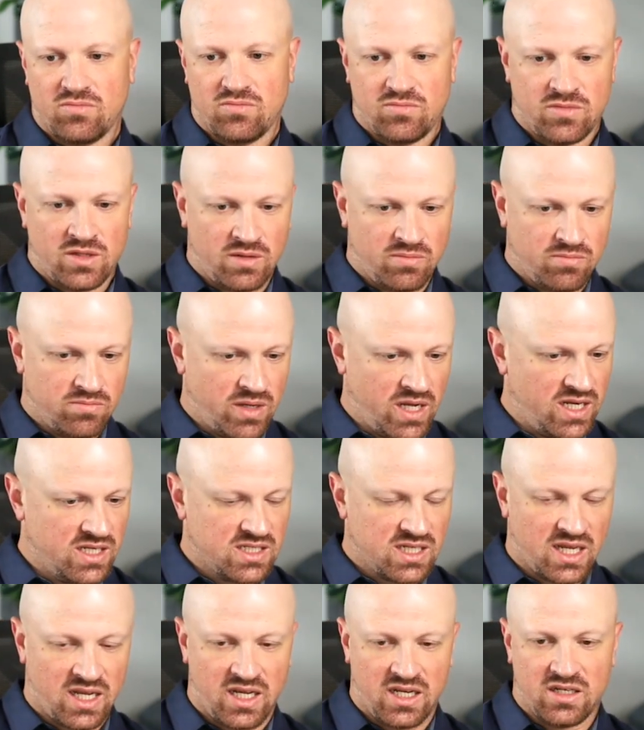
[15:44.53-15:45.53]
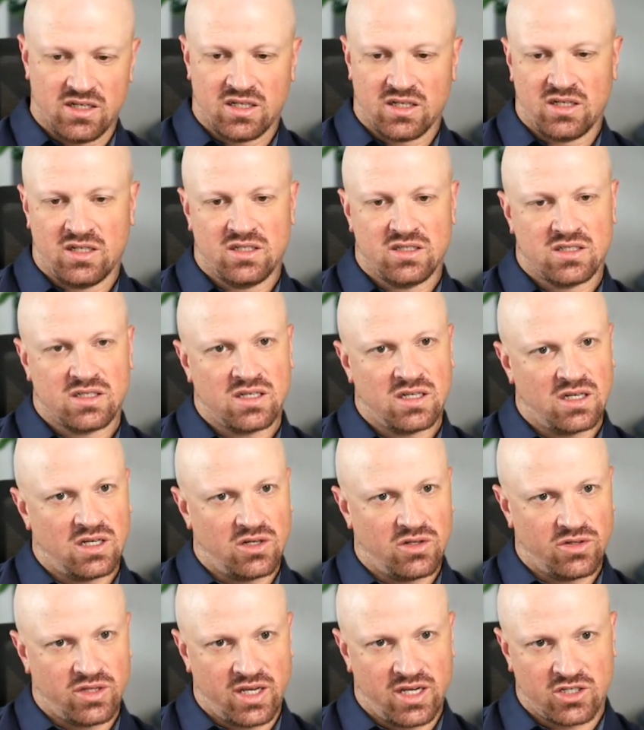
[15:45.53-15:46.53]
they maintained at
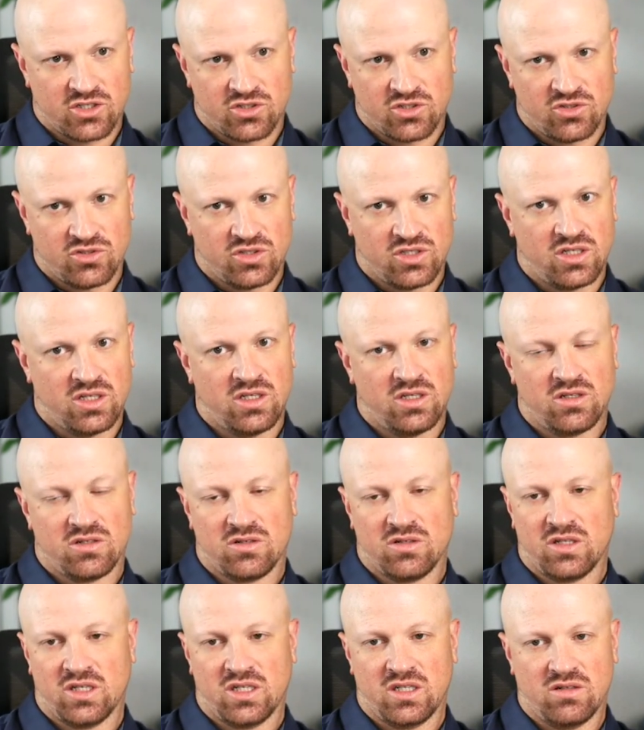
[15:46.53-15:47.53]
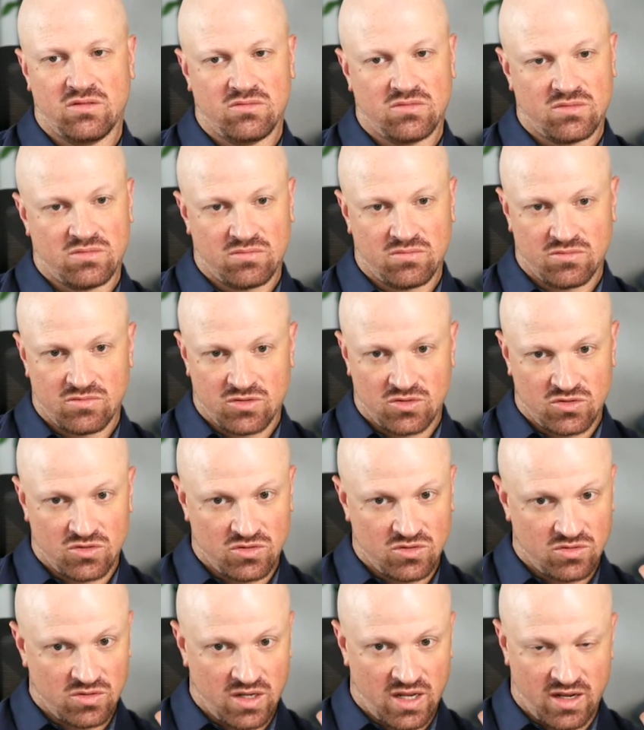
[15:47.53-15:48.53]
Intel. They actually
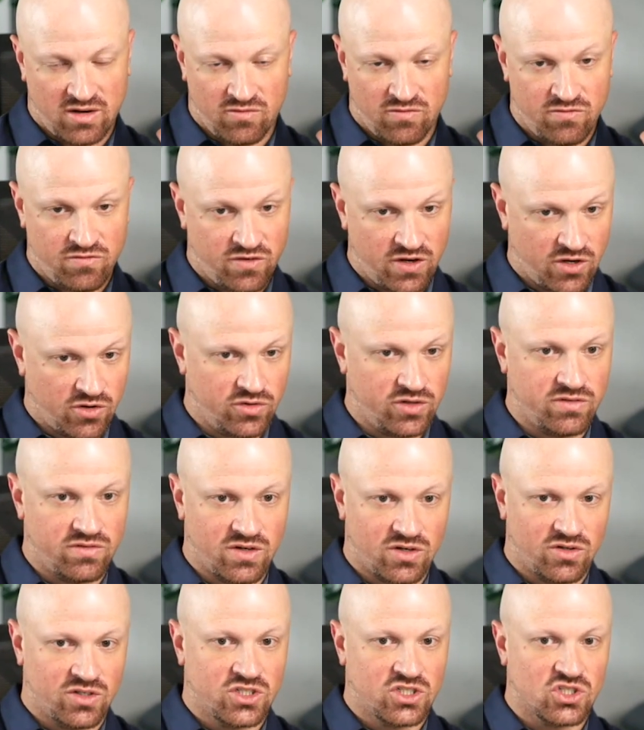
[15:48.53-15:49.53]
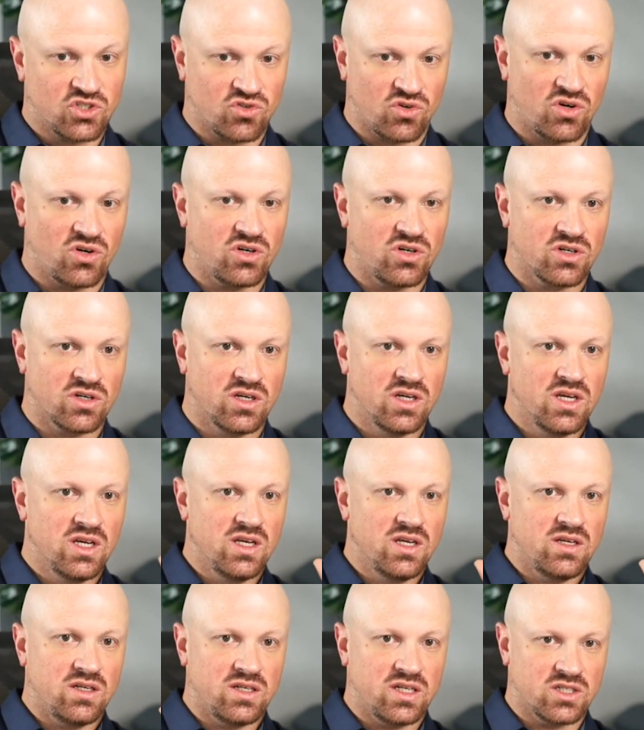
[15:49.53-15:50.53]
had very, very strong
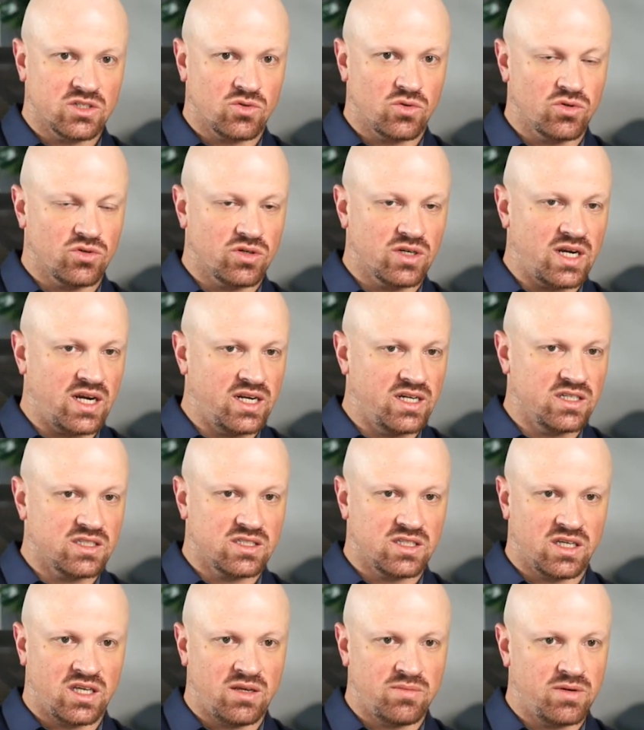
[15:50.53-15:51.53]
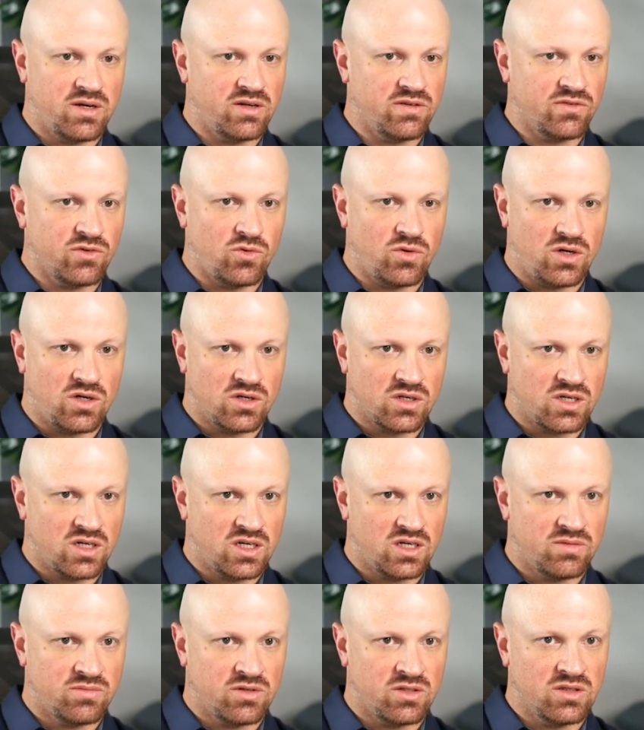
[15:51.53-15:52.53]
next quarter guidance that came out of
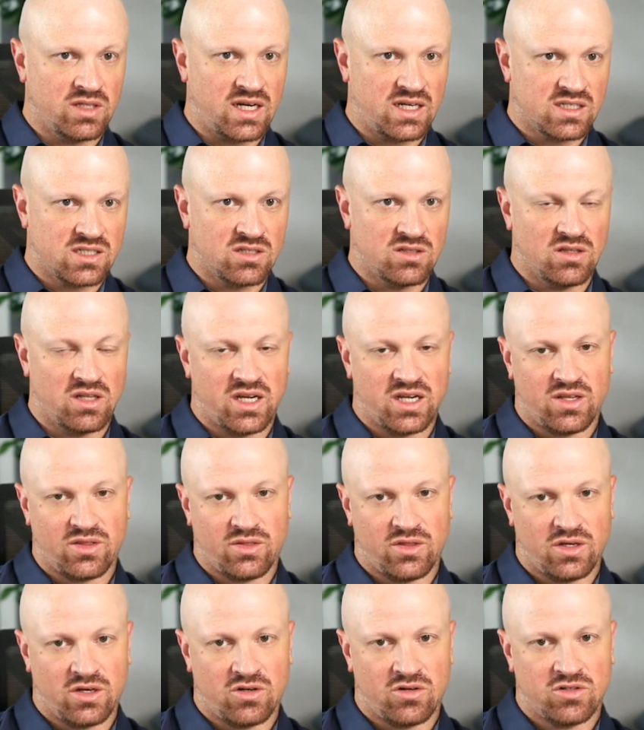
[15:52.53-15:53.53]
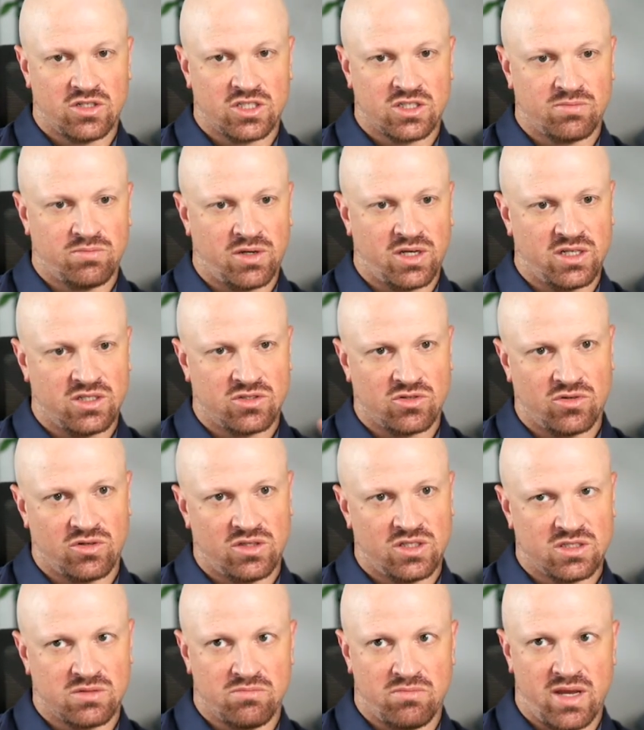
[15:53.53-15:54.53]
Qualcomm. A lot to like there, despite sort of
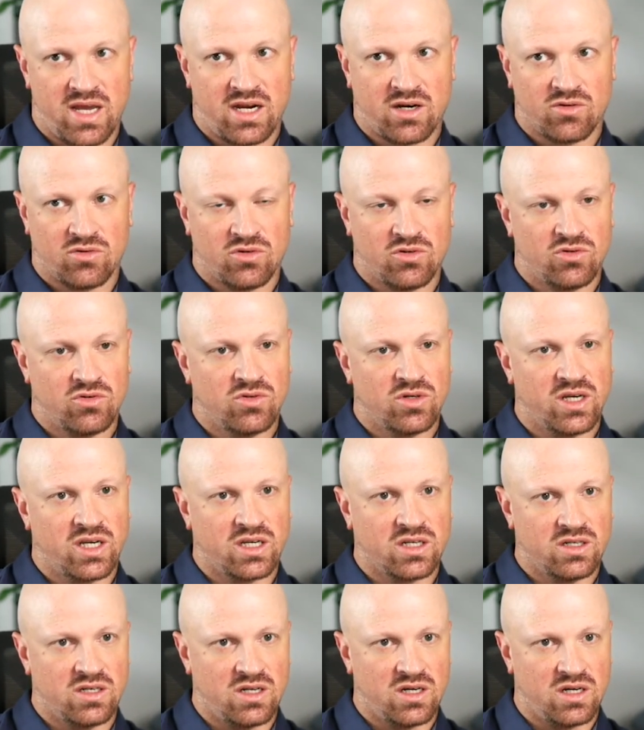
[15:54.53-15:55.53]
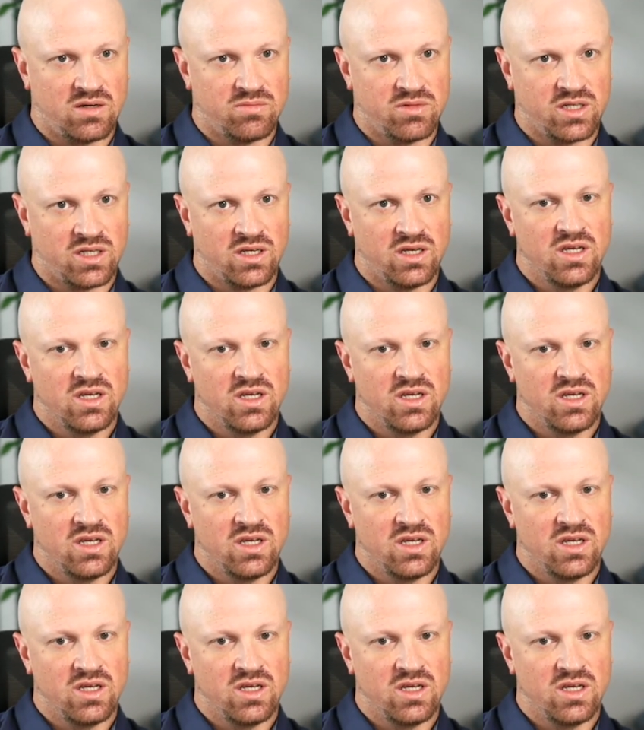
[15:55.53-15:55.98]
this macroeconomic